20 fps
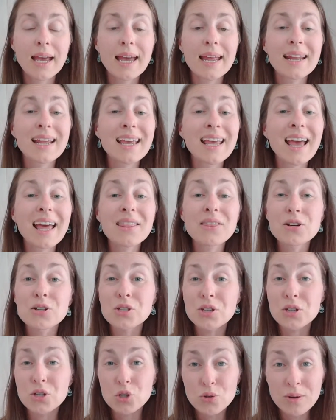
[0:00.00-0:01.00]
And again,
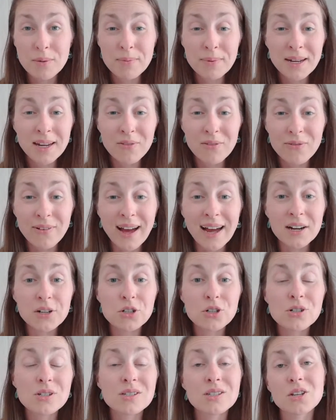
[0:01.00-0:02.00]
there's contributing
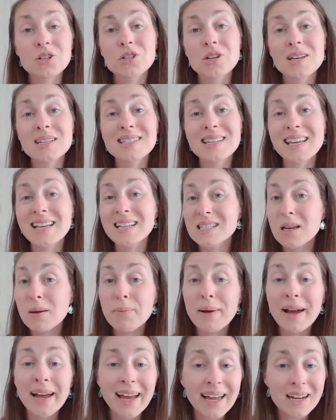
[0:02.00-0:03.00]
factors such as
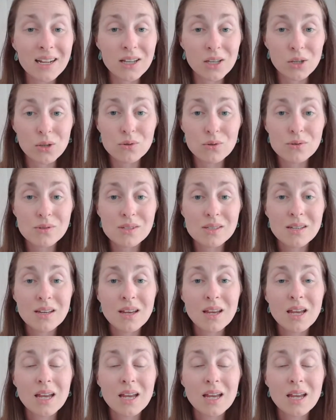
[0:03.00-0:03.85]
antibiotic use.